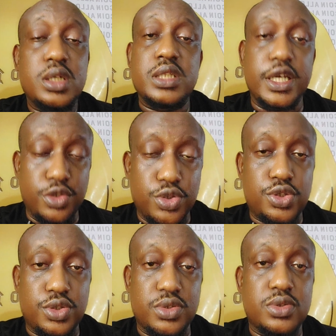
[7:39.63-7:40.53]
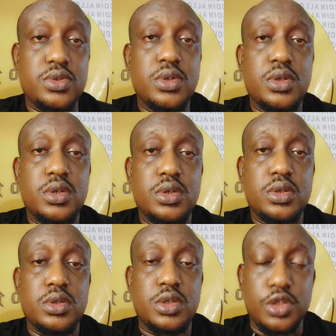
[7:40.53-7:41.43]
then you should
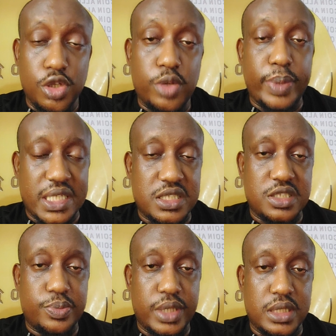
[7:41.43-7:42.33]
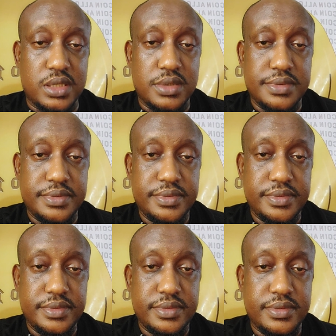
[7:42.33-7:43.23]
not participate
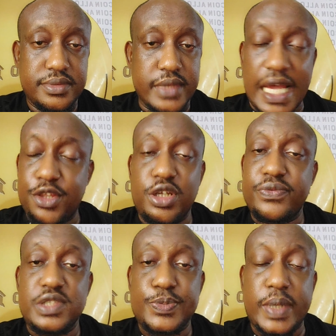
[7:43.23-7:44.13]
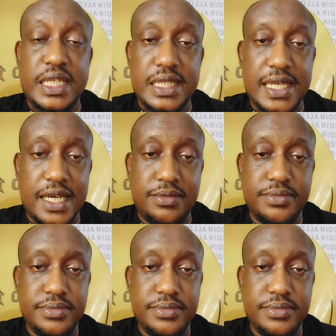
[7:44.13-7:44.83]
and not even spend a dime.